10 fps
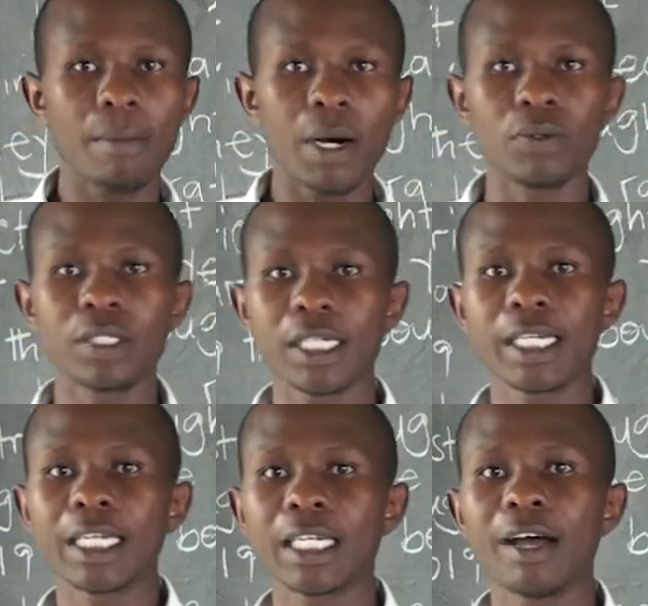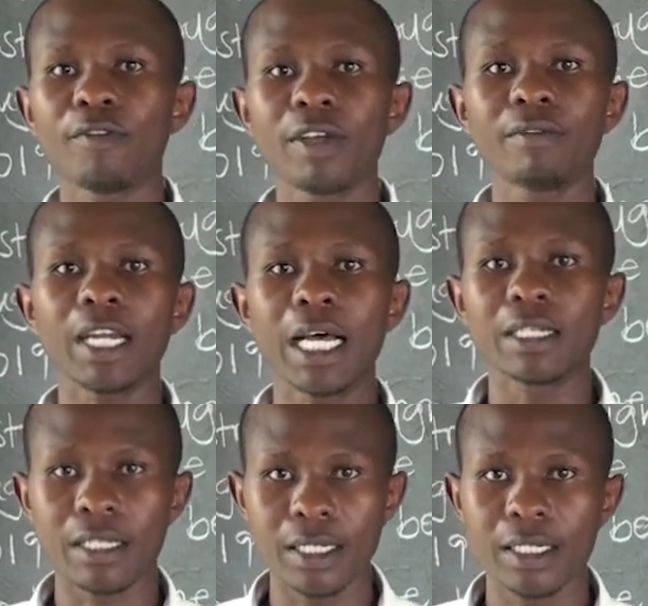amount that they have given
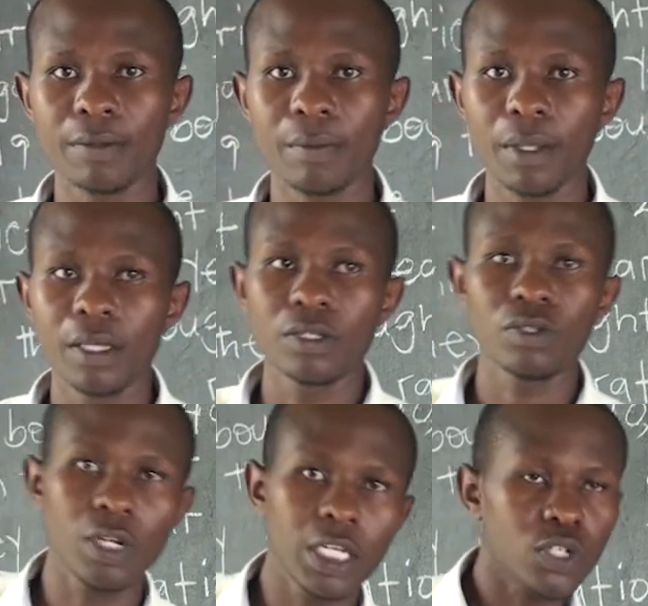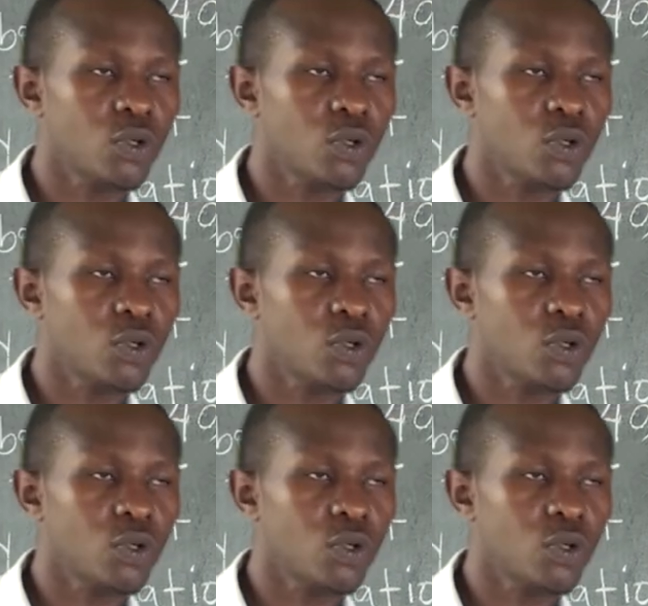us. So